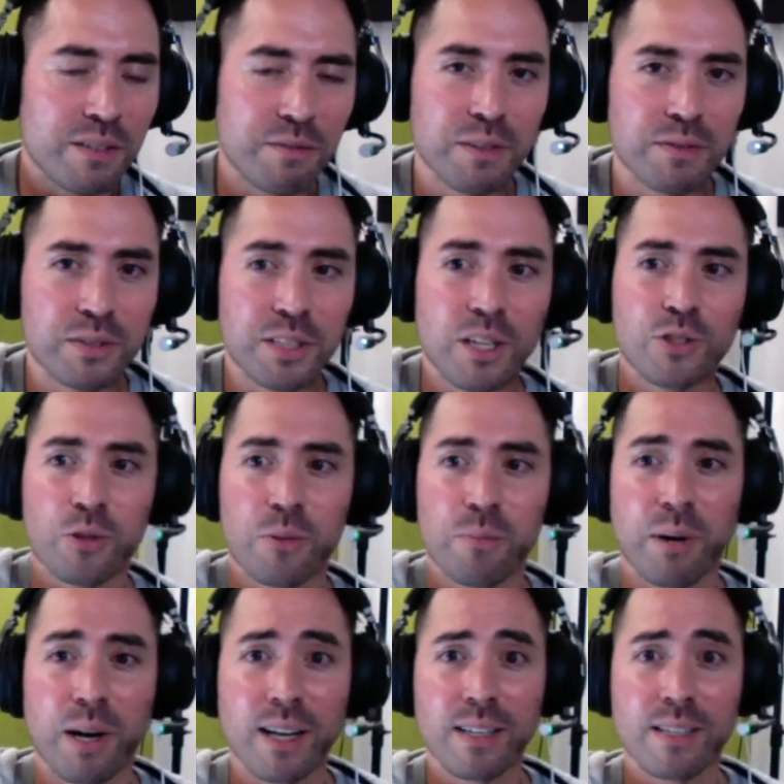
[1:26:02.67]
fifteen hundred
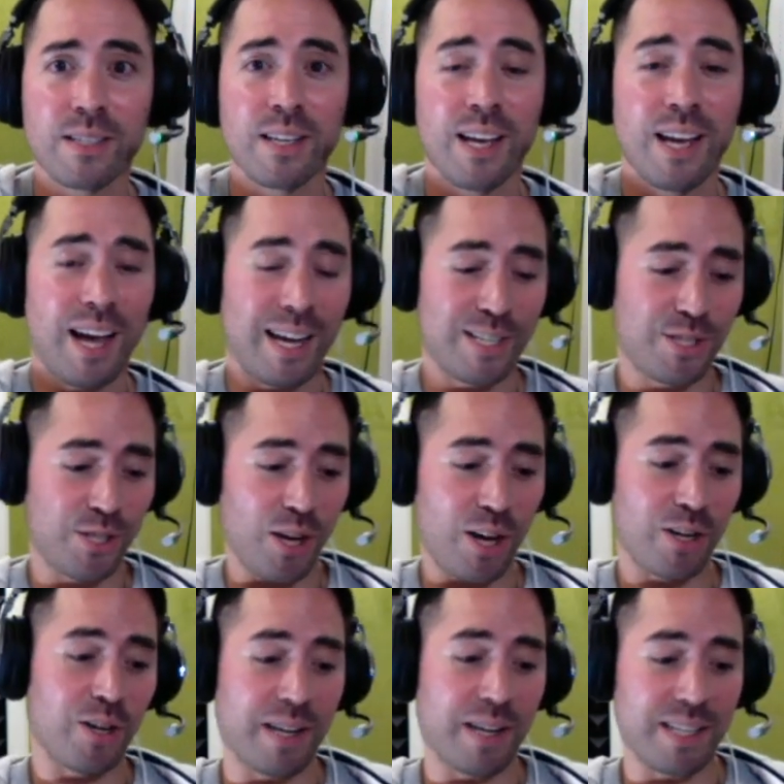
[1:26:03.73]
bucks. I saw it
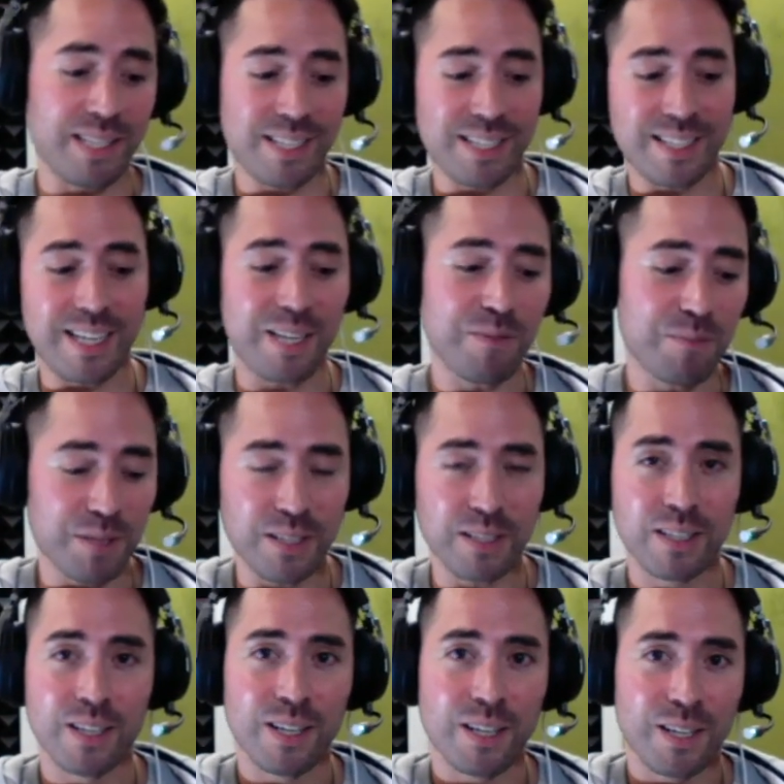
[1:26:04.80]
on my statement.
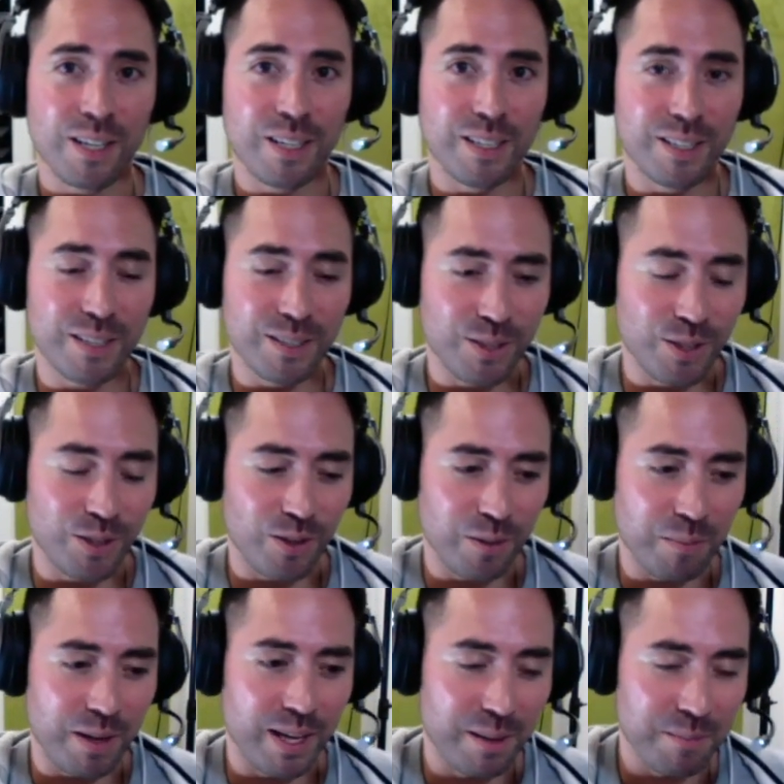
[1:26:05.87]
Uh, you know, on
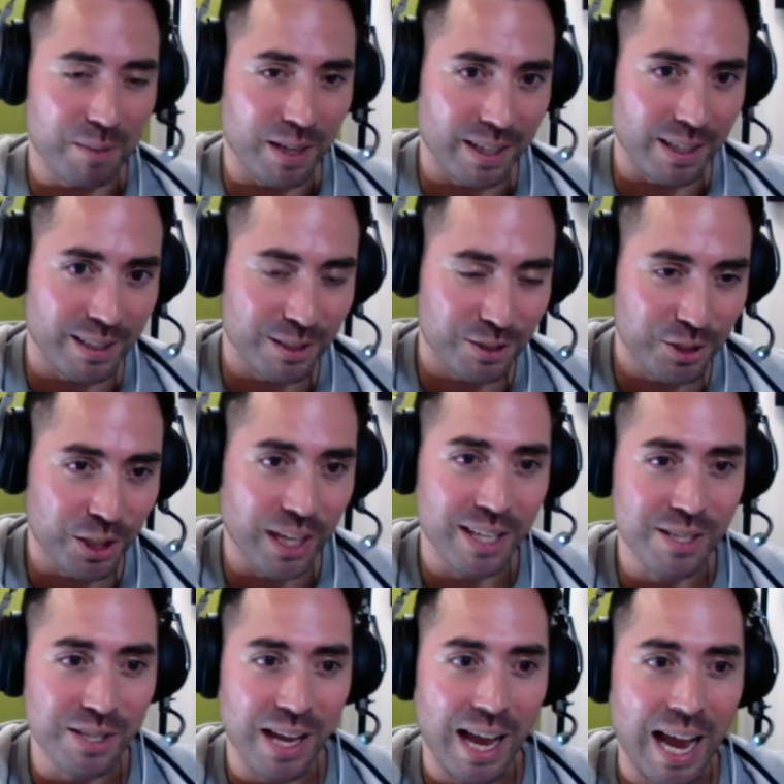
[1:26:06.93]
my my uh,
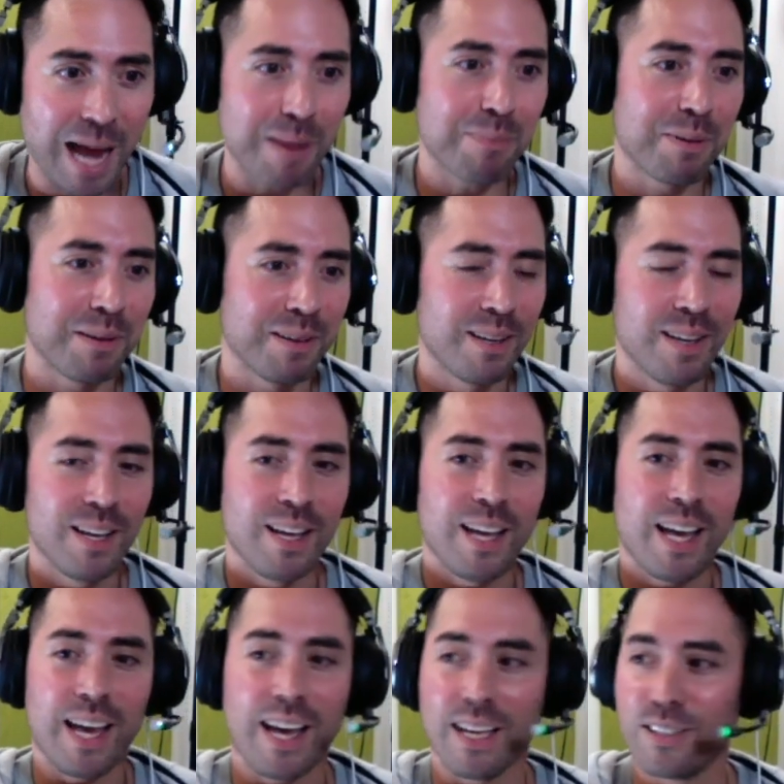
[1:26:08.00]
Chase app,
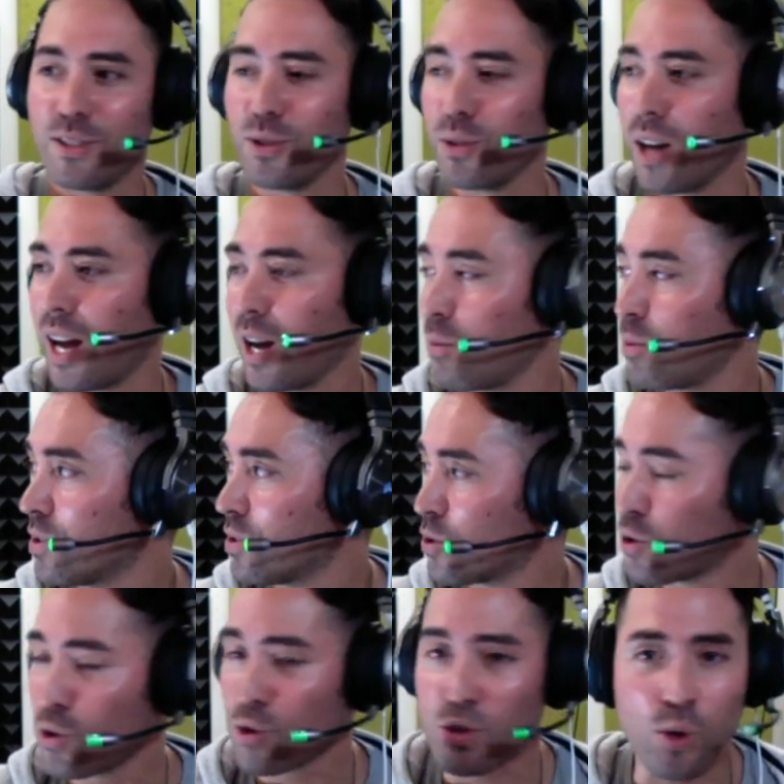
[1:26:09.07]
and dude, I was
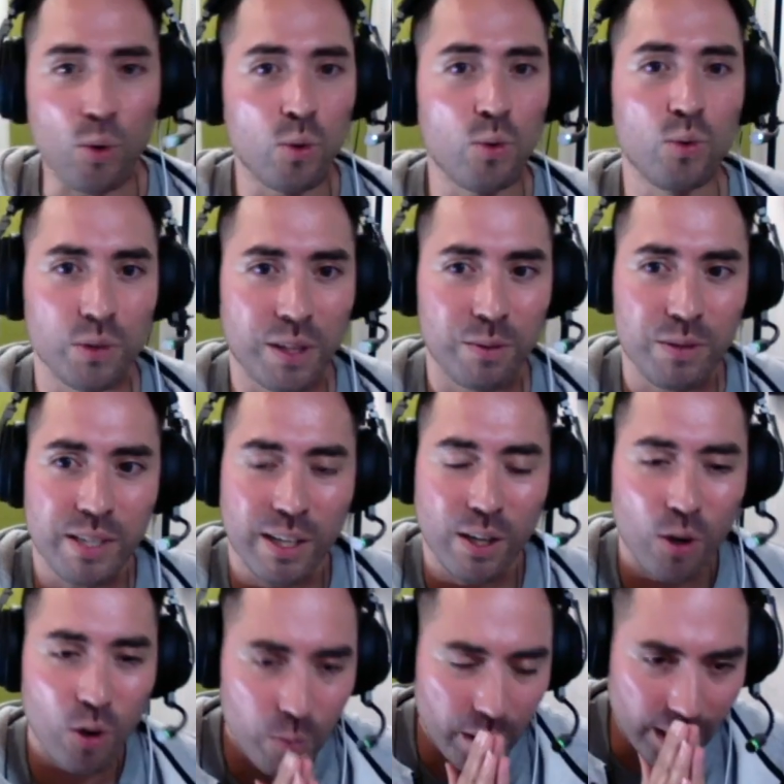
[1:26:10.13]
sold. I was like,
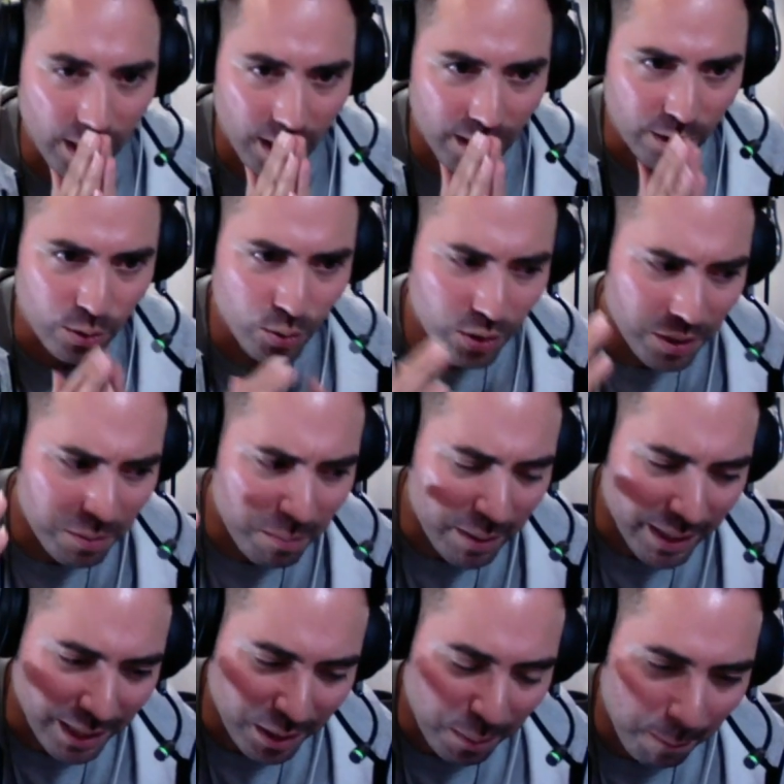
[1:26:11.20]
oh my god, you can
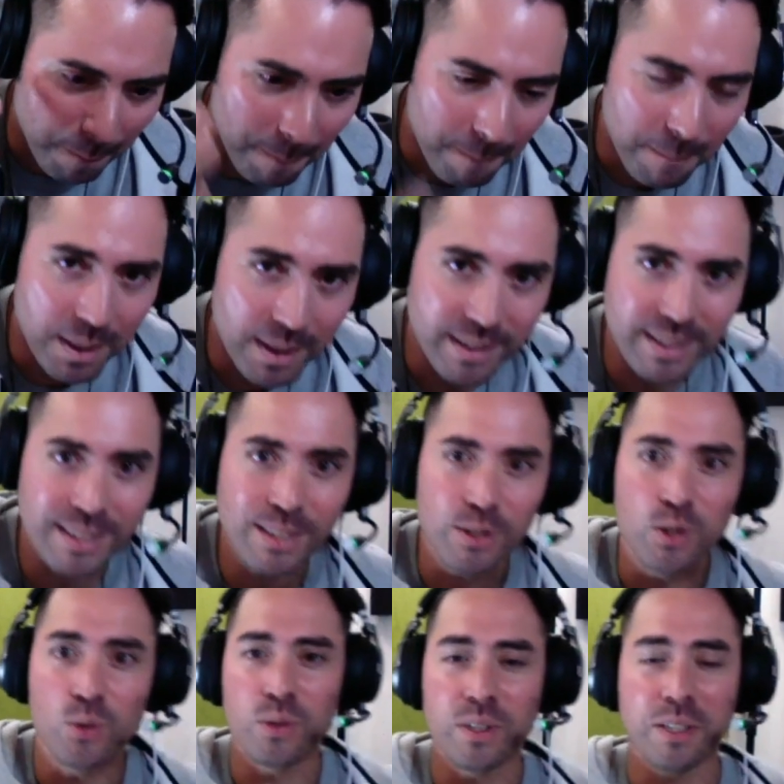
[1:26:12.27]
make money
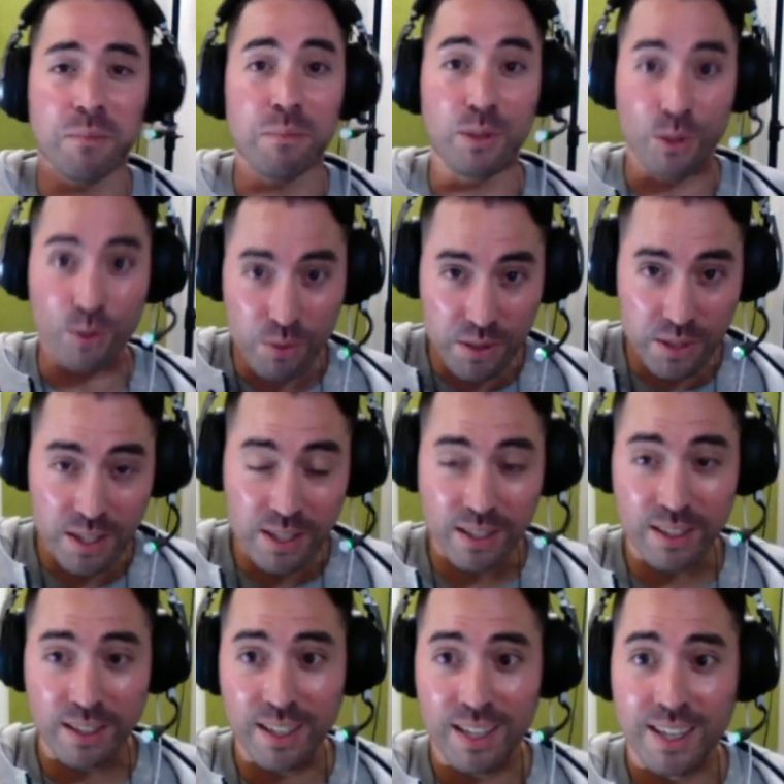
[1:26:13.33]
doing music.
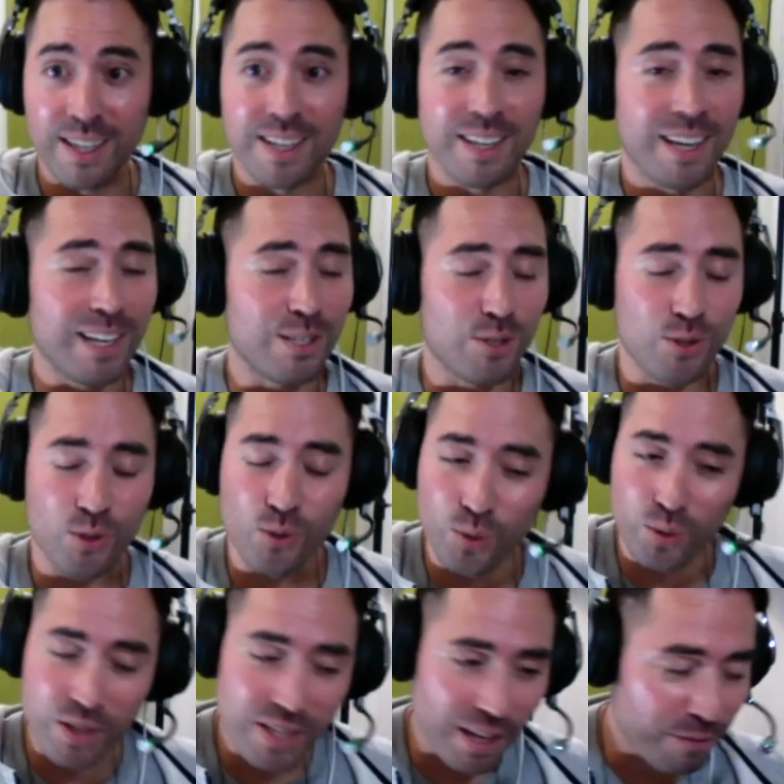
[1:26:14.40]
As soon
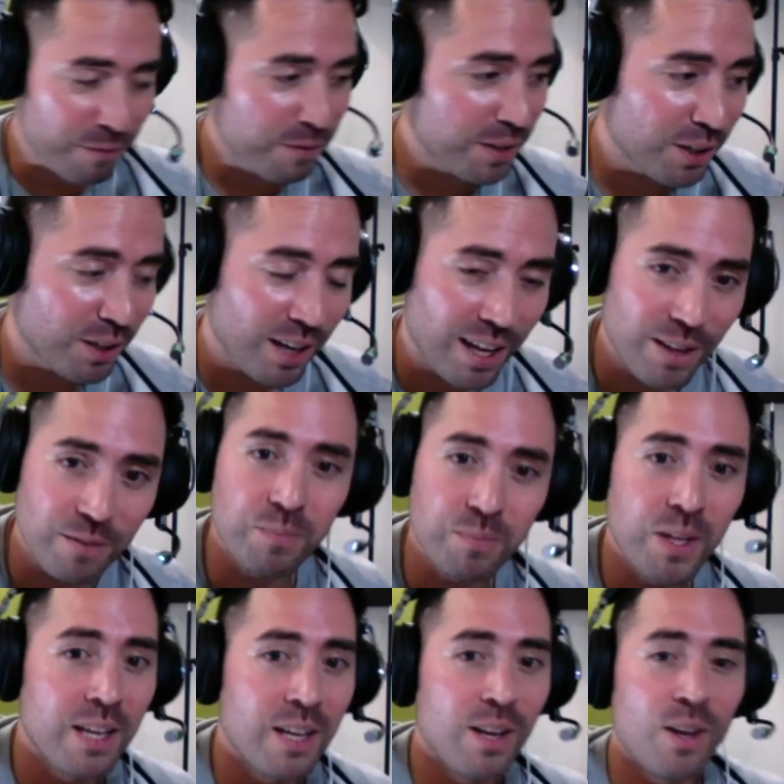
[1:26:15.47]
as I figured out
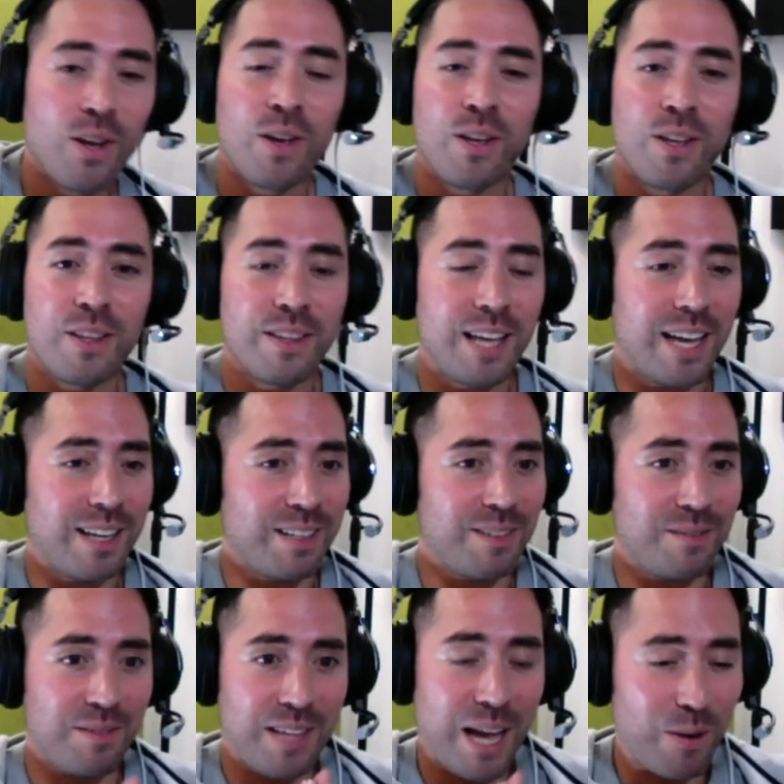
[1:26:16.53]
that
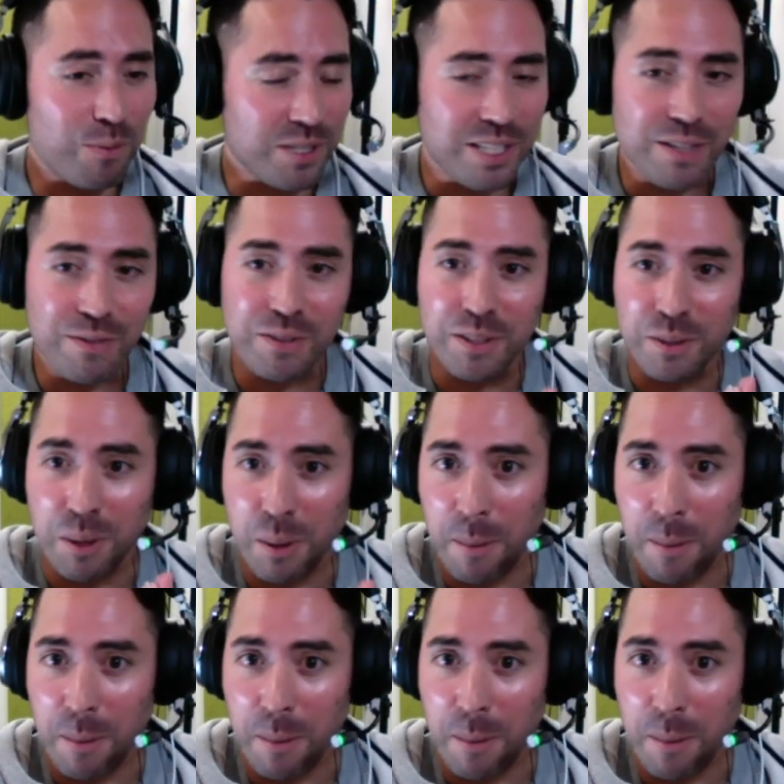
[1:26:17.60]
that was even